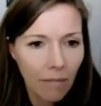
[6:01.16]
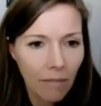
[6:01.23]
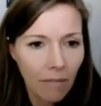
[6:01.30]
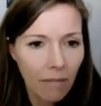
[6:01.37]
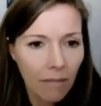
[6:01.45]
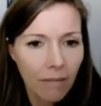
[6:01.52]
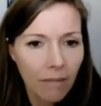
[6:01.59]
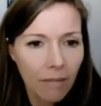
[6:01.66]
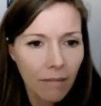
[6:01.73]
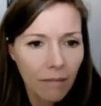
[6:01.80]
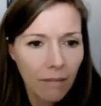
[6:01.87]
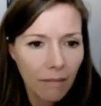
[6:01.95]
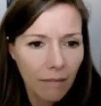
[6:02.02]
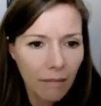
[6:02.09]

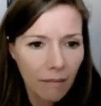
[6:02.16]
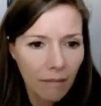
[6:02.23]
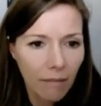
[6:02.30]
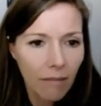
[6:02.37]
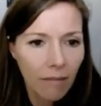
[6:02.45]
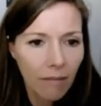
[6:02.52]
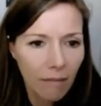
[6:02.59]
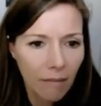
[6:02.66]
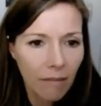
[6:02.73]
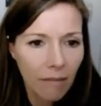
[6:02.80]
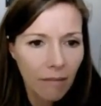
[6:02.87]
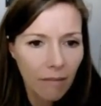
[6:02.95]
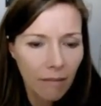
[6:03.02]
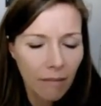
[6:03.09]

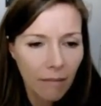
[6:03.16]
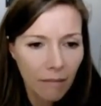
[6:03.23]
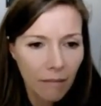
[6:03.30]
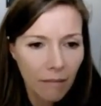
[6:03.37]
(not speaking)